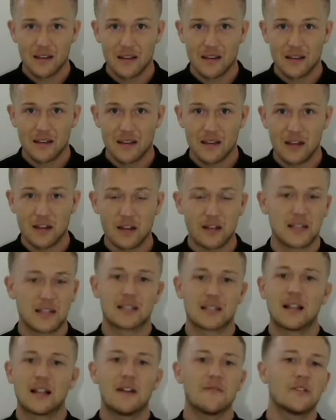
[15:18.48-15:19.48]
Because
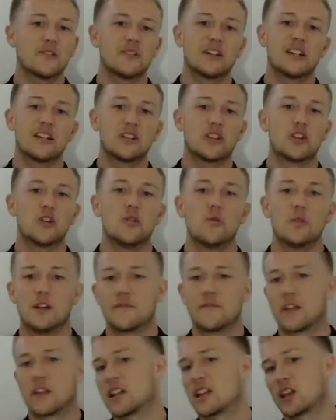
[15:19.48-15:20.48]
it's not very intuitive,
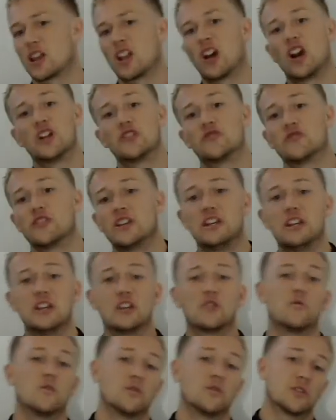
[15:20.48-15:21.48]
like laundry
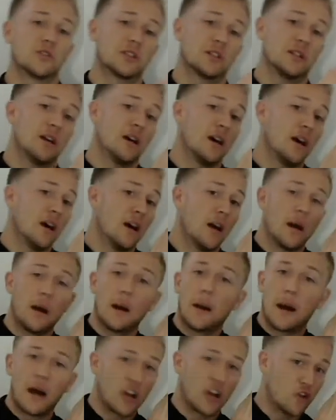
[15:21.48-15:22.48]
equals
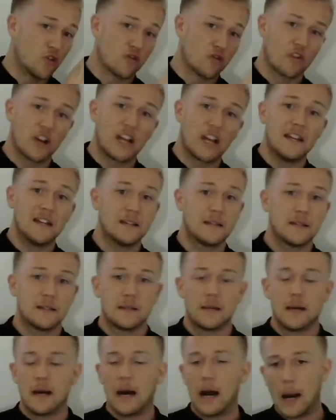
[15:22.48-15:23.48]
a great
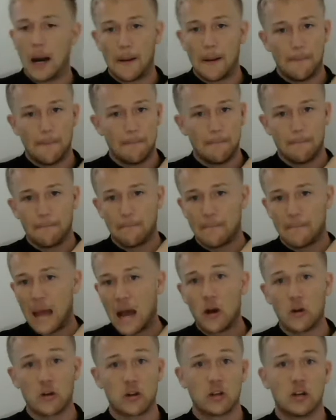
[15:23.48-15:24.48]

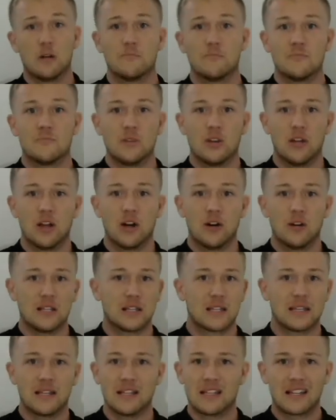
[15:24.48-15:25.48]
outcome.
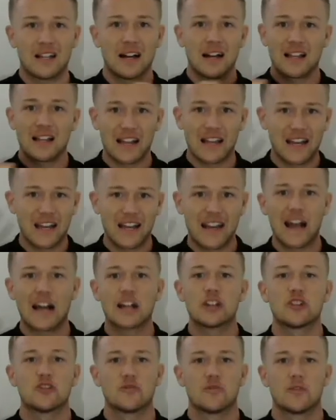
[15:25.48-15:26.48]
It's not like a
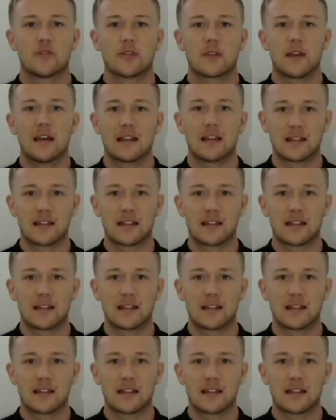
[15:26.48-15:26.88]
natural thing.